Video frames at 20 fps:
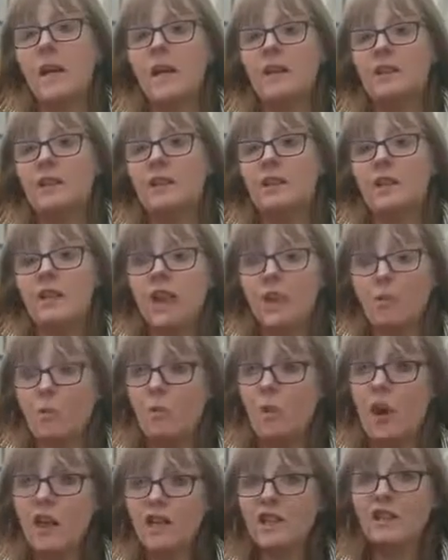And, you know,
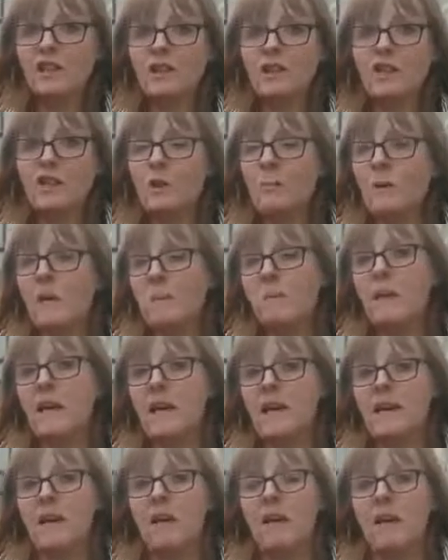why should you be
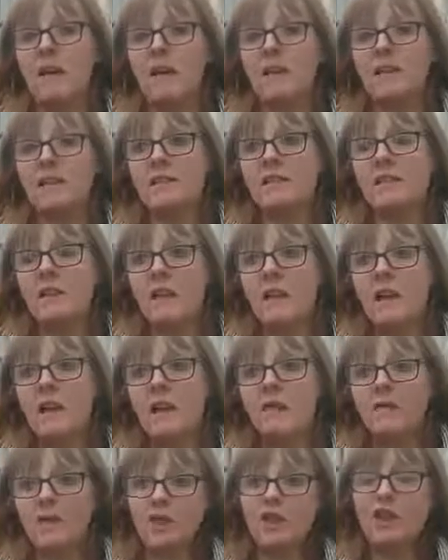penalised
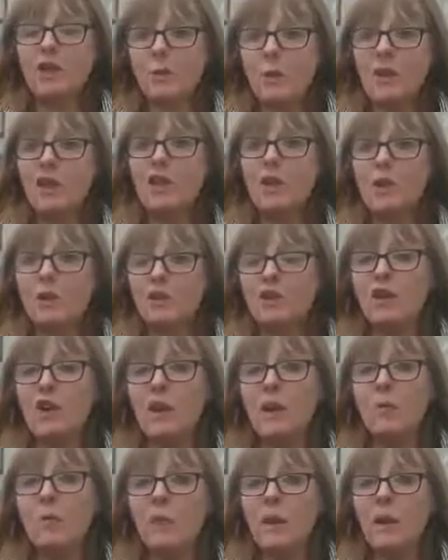for doing your
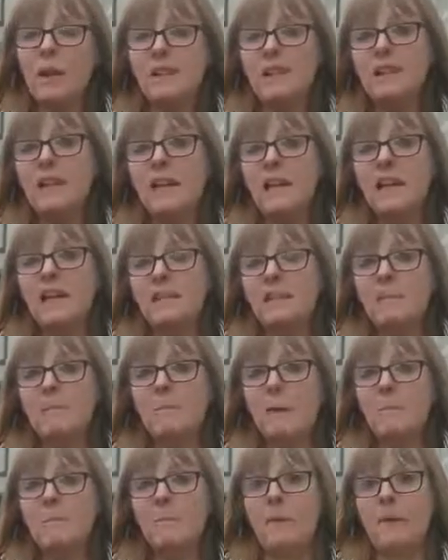job as an elected
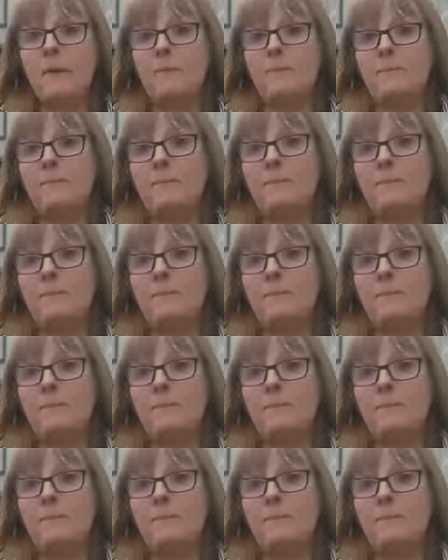member?